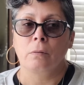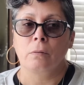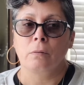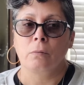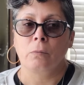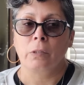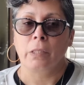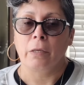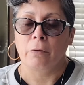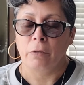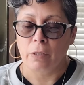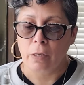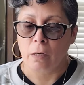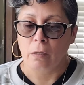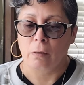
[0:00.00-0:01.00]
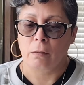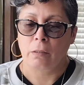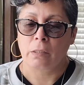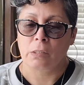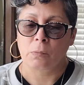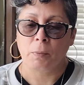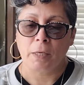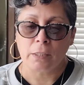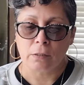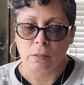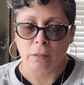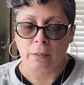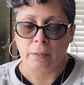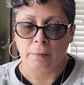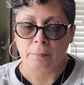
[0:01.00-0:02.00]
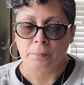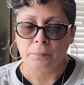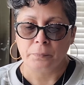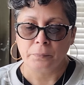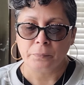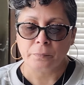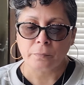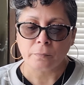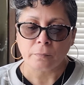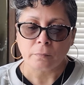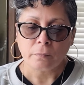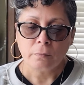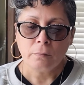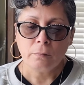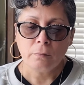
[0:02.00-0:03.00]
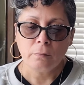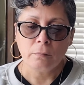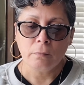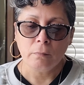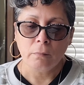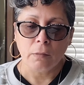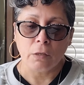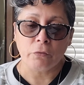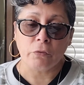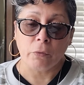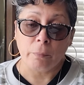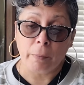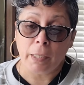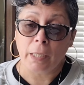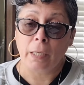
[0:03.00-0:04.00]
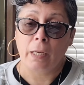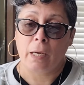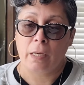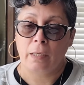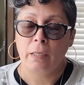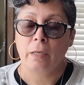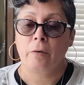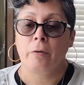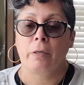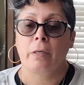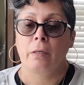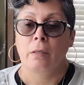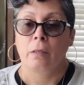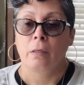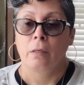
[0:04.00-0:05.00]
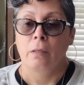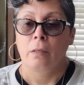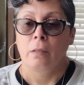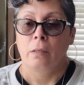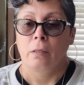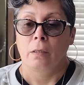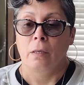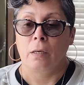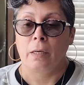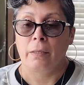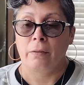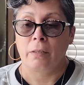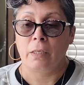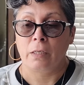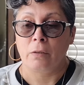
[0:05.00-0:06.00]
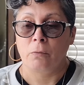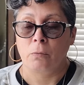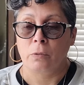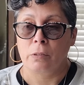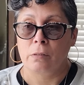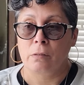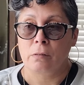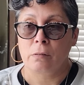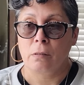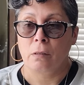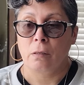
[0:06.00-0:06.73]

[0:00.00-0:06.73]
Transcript: when they're young, especially for me, I think it was,